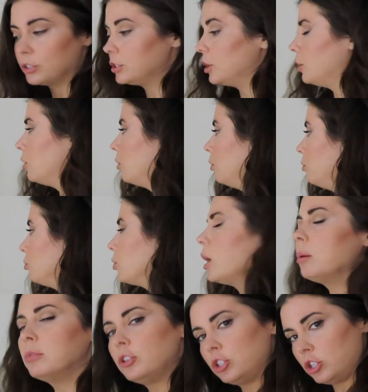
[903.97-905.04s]
So
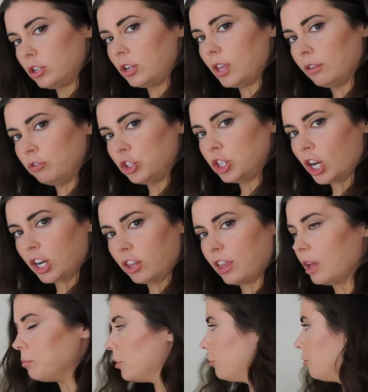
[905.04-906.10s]
probably should have checked
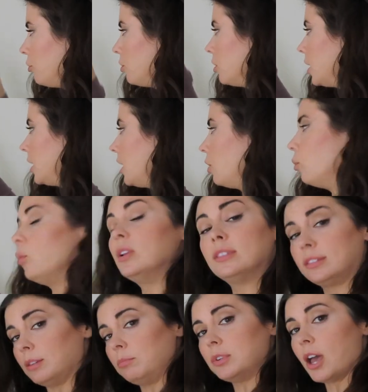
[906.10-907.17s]
that before I got
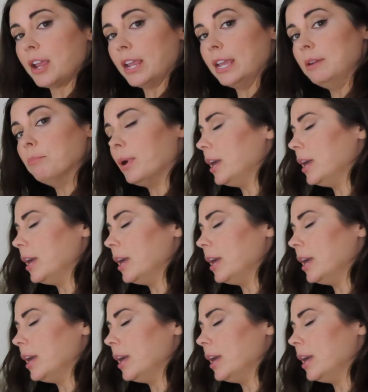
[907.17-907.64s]
one zip tie in,